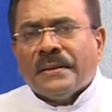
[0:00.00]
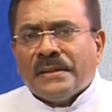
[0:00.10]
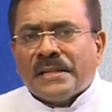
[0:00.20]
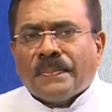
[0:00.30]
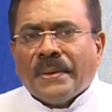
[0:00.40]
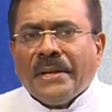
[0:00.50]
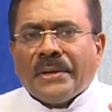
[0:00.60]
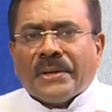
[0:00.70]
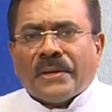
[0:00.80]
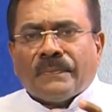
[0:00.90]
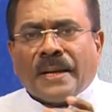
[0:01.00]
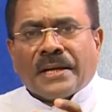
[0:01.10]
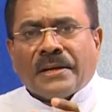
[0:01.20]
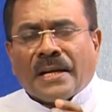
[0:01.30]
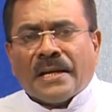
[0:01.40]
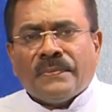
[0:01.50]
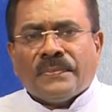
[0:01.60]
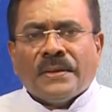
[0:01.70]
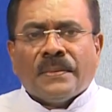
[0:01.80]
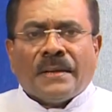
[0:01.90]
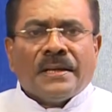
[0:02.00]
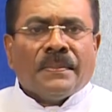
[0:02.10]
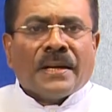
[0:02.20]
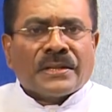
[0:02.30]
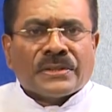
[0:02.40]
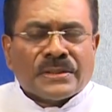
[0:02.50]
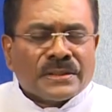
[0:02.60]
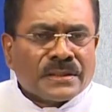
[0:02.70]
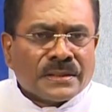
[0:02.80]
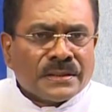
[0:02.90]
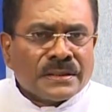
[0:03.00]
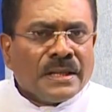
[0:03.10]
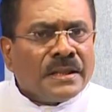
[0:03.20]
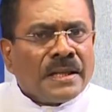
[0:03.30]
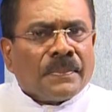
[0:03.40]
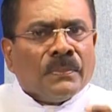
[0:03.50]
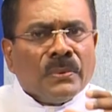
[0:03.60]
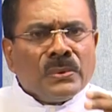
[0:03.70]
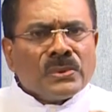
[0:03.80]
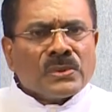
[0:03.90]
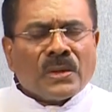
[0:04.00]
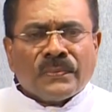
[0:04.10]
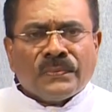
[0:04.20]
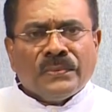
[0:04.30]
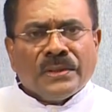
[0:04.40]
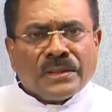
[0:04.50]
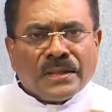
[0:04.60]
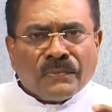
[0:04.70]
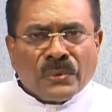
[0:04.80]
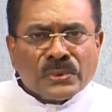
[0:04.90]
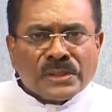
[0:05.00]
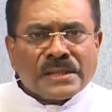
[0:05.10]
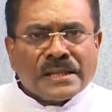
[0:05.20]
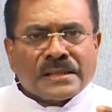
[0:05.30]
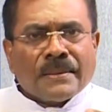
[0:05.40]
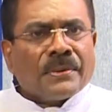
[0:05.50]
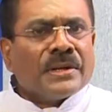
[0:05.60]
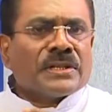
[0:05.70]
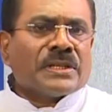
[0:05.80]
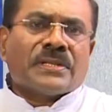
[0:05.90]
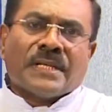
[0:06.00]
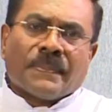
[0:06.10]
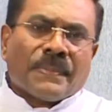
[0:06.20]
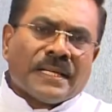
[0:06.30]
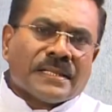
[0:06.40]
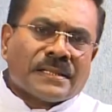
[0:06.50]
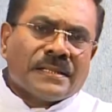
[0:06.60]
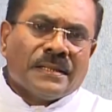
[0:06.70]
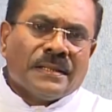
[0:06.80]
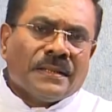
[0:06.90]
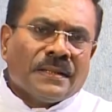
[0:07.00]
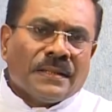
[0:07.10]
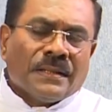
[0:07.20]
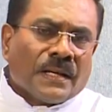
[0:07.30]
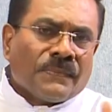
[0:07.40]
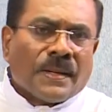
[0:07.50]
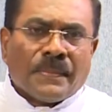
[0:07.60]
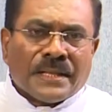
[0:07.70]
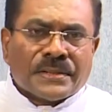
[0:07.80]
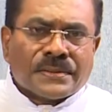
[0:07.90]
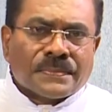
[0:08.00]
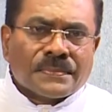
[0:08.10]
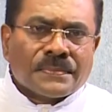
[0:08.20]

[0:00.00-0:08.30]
this period of married life, my dear brothers and sisters, that most of the divorces and separations take place in our families.